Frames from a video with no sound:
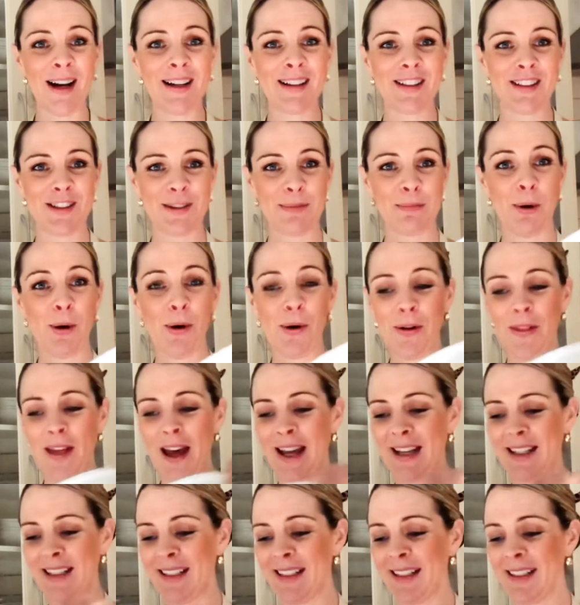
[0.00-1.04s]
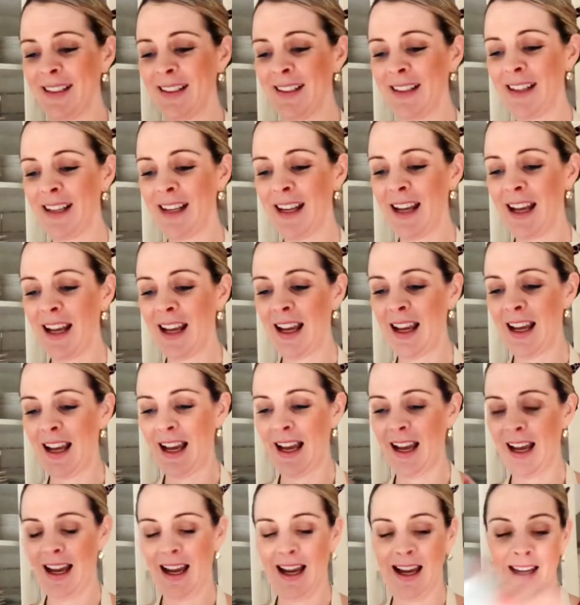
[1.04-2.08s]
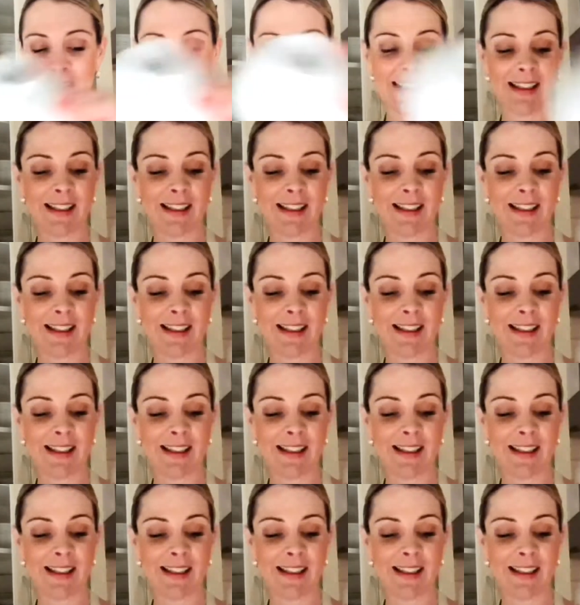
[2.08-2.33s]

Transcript: Just pour that in, and